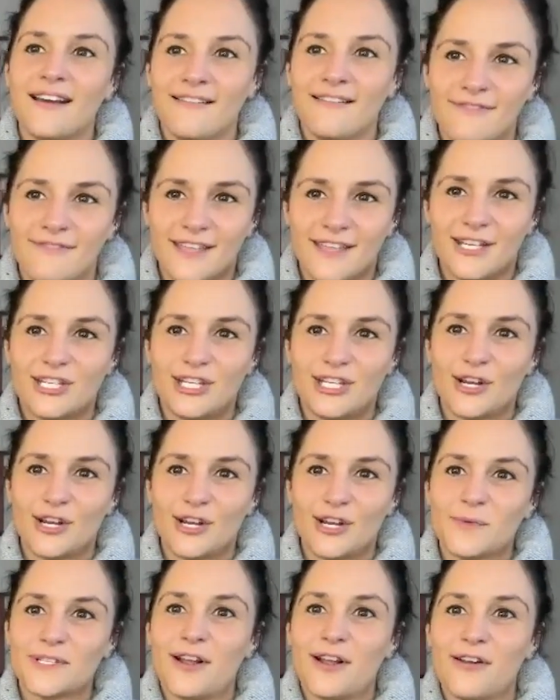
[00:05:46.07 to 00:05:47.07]
of this year
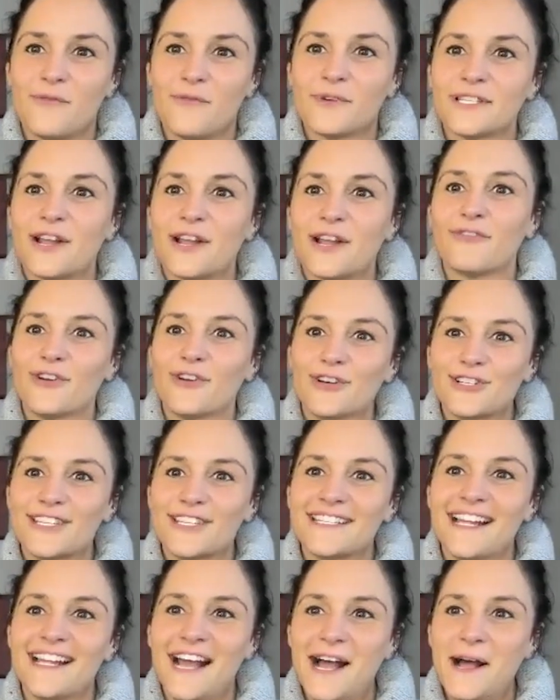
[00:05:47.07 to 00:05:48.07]
was our
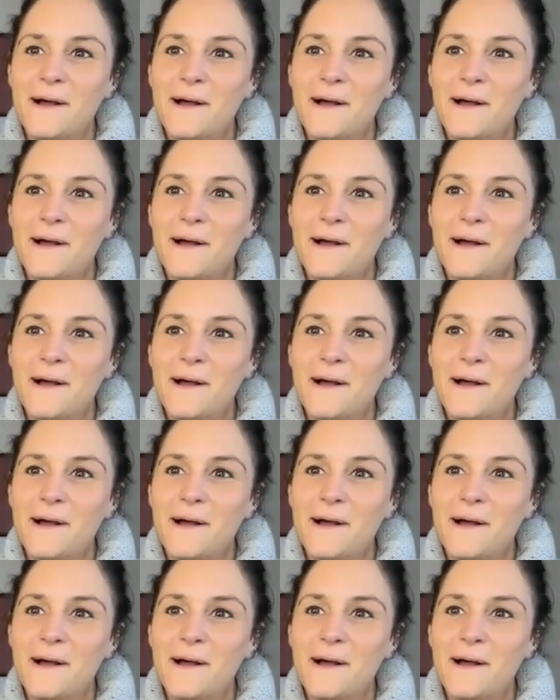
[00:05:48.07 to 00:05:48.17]
first,